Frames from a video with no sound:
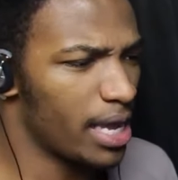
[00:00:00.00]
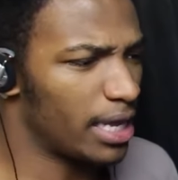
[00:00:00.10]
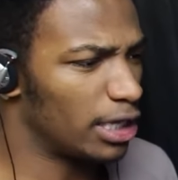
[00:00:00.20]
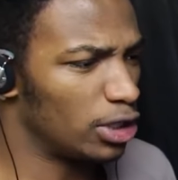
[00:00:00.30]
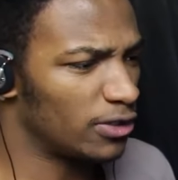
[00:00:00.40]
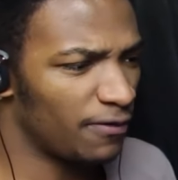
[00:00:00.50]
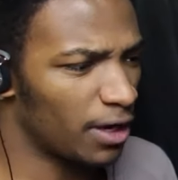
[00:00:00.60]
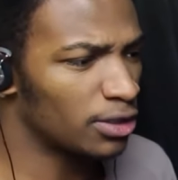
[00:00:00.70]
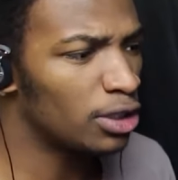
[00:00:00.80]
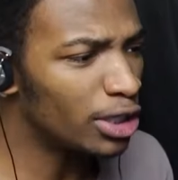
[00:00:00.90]
and it looks
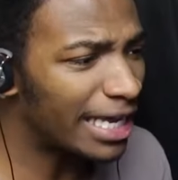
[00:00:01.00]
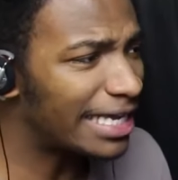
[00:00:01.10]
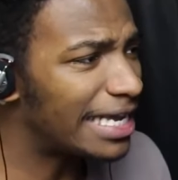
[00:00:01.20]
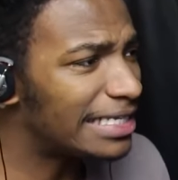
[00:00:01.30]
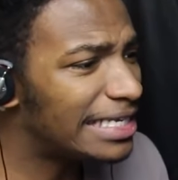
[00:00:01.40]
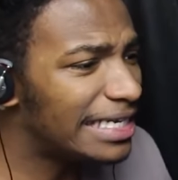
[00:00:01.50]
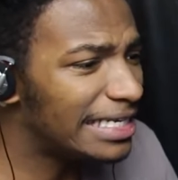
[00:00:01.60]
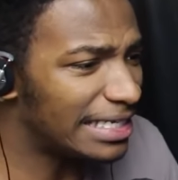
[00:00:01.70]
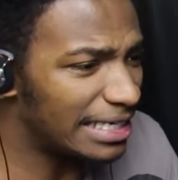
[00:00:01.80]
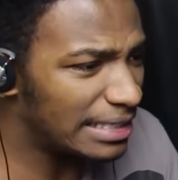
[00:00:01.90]
fucked. Look at King
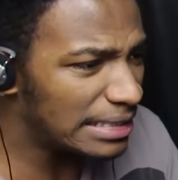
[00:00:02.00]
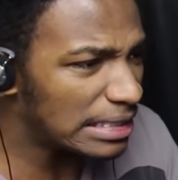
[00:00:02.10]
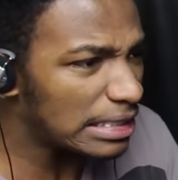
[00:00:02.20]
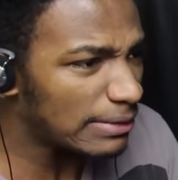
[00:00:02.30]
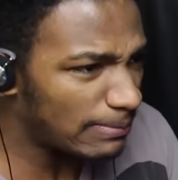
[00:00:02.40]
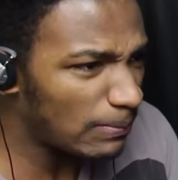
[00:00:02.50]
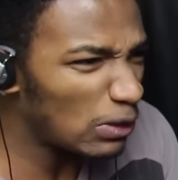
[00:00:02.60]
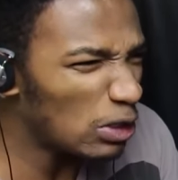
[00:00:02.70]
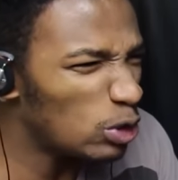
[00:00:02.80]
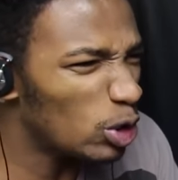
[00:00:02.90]
Dedede.
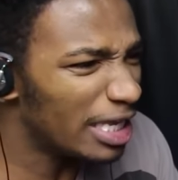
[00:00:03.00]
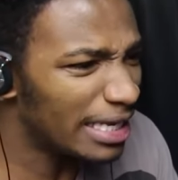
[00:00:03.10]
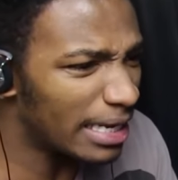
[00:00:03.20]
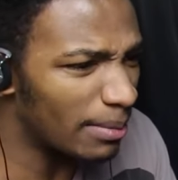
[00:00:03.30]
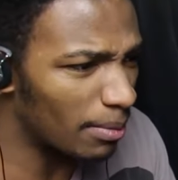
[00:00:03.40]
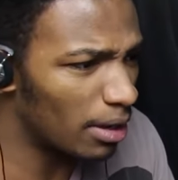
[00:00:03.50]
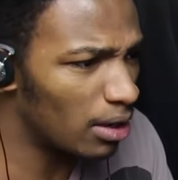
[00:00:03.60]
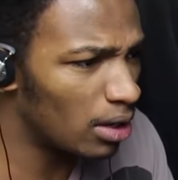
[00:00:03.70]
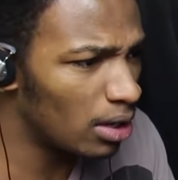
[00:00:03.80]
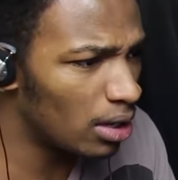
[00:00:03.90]
Look at him.
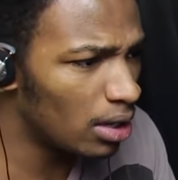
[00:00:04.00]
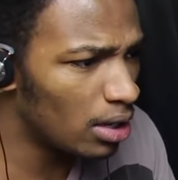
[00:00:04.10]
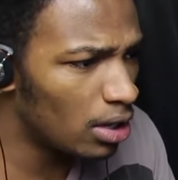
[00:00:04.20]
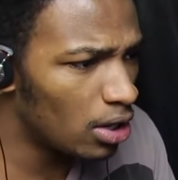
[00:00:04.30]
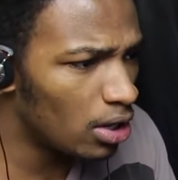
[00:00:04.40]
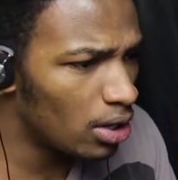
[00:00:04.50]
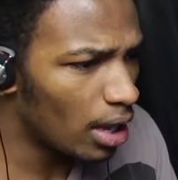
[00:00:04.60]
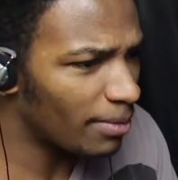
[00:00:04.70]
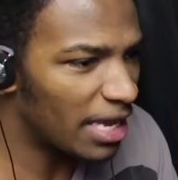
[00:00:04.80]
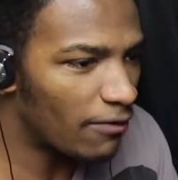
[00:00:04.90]

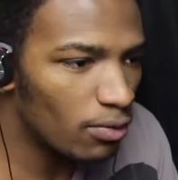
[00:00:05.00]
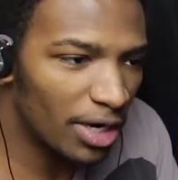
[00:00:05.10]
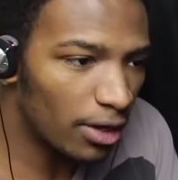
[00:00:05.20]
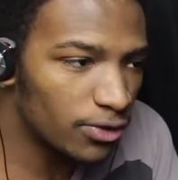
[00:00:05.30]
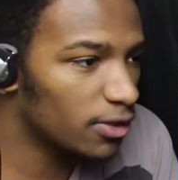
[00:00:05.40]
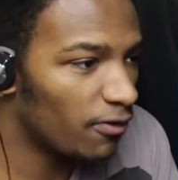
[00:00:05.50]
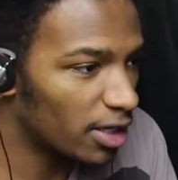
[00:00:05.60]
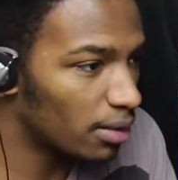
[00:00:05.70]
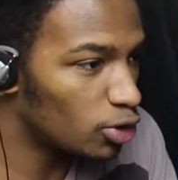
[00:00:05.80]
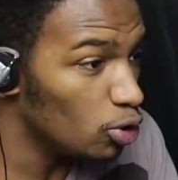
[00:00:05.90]
I mean, everyone else looks
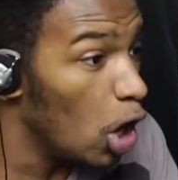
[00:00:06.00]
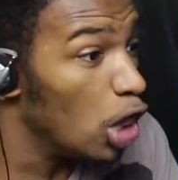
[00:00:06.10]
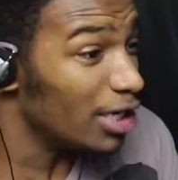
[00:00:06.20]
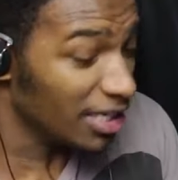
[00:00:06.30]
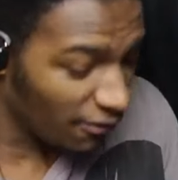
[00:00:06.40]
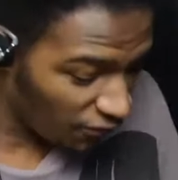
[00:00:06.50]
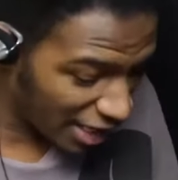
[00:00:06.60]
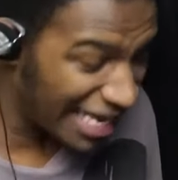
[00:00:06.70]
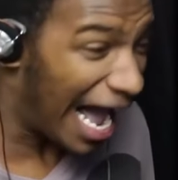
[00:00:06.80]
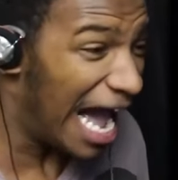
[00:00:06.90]
fucked up too. Look at his
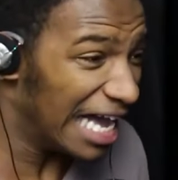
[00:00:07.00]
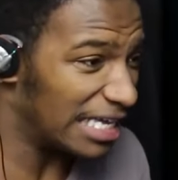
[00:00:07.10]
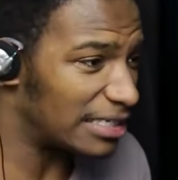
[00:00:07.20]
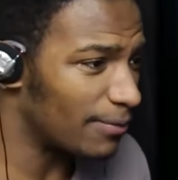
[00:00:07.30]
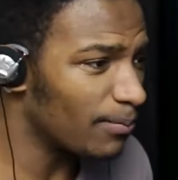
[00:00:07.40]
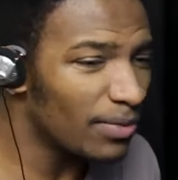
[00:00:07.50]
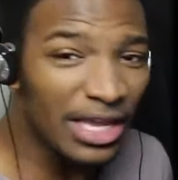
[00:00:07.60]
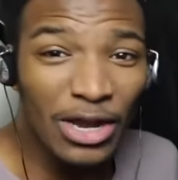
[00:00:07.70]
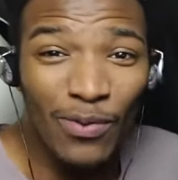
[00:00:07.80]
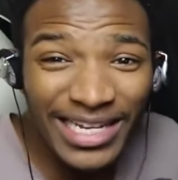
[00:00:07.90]
fucking eyes.
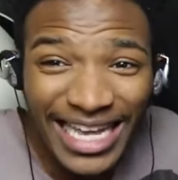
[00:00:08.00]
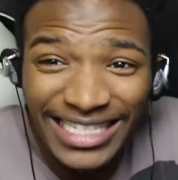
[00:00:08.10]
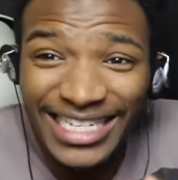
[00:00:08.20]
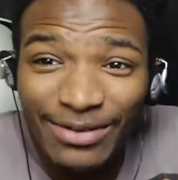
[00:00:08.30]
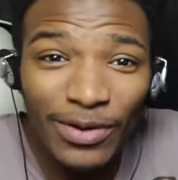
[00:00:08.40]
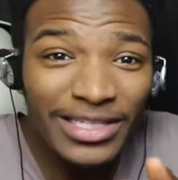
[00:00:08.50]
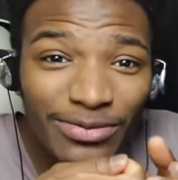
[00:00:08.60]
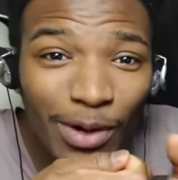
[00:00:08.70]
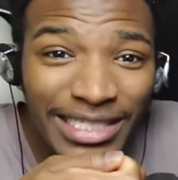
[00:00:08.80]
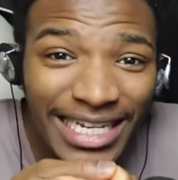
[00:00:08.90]
When King D when
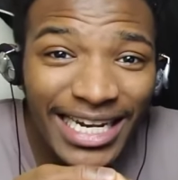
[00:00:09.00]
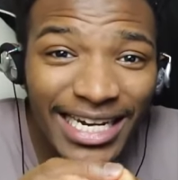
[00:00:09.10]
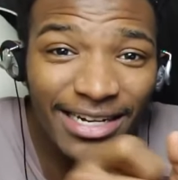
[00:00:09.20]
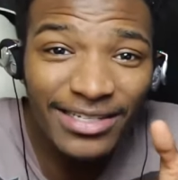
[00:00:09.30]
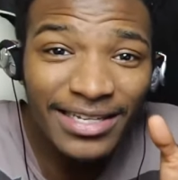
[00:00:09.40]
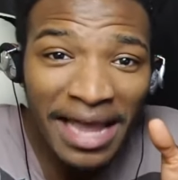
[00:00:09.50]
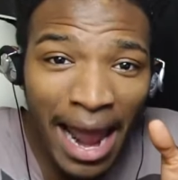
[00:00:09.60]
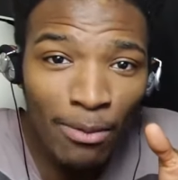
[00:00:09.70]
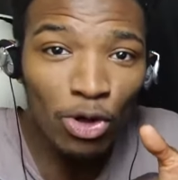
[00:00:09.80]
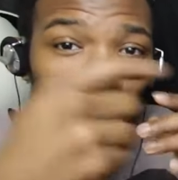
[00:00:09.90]
when Dedede does his
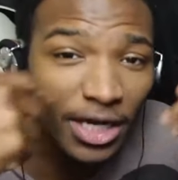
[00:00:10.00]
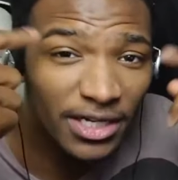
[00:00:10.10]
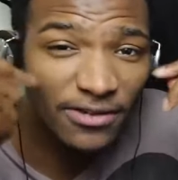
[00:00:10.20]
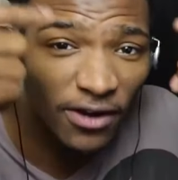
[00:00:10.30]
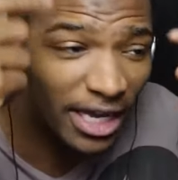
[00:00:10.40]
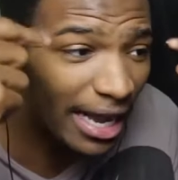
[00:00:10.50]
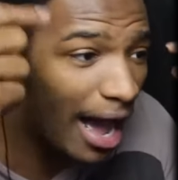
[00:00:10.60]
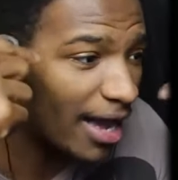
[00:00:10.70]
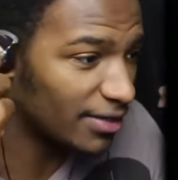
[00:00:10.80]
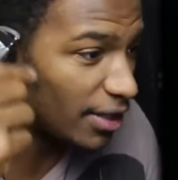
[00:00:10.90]
hammer, look at his fucking
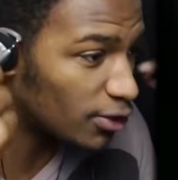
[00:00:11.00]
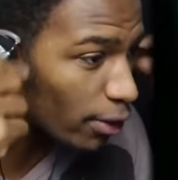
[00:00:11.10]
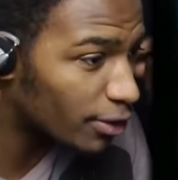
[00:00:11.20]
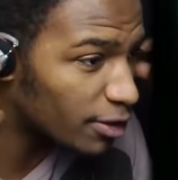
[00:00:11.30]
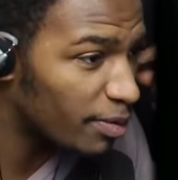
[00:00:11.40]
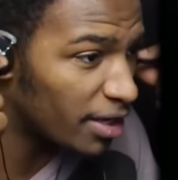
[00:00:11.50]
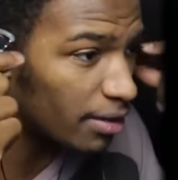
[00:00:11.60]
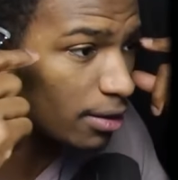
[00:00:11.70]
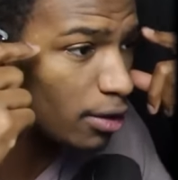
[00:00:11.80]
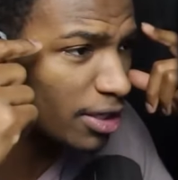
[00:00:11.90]
eyes. They start to spin.
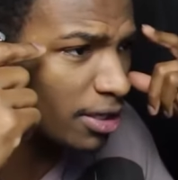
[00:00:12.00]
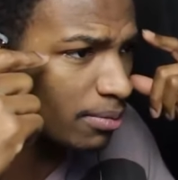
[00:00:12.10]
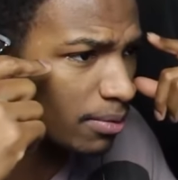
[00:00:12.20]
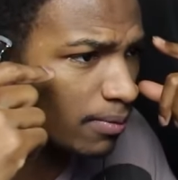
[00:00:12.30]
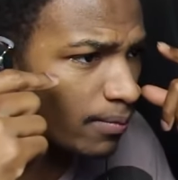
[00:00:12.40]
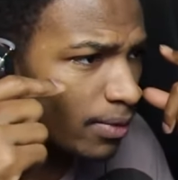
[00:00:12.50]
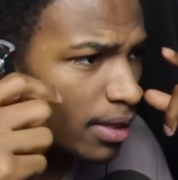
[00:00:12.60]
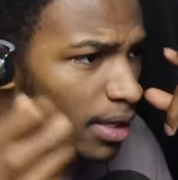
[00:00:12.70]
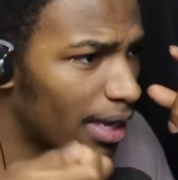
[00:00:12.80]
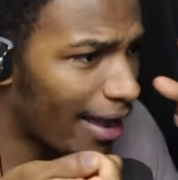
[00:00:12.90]
Look at them.
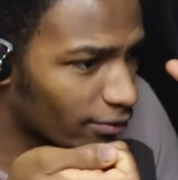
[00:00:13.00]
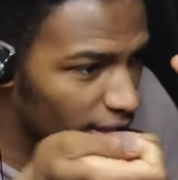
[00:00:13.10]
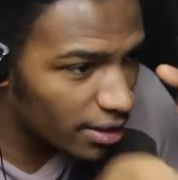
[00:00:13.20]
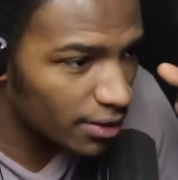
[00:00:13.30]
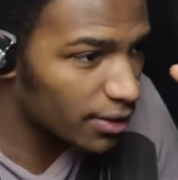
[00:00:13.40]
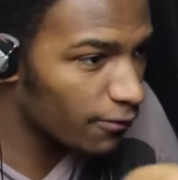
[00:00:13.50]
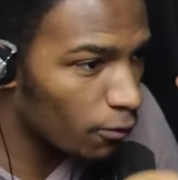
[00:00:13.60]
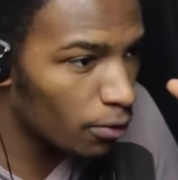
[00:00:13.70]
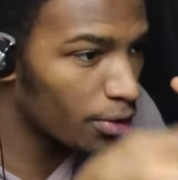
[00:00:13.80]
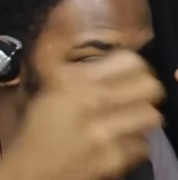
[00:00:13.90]
After he does his
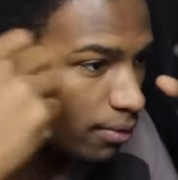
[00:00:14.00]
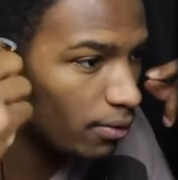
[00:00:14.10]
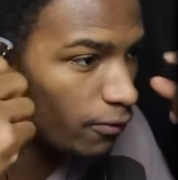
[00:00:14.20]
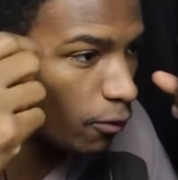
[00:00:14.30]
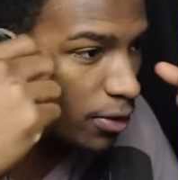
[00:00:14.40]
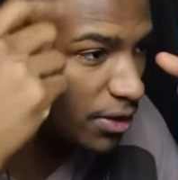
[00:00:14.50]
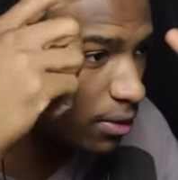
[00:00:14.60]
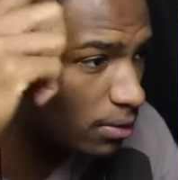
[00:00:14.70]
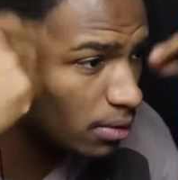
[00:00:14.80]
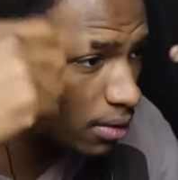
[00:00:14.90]
forward forward
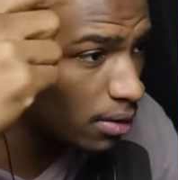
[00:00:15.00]
tilt,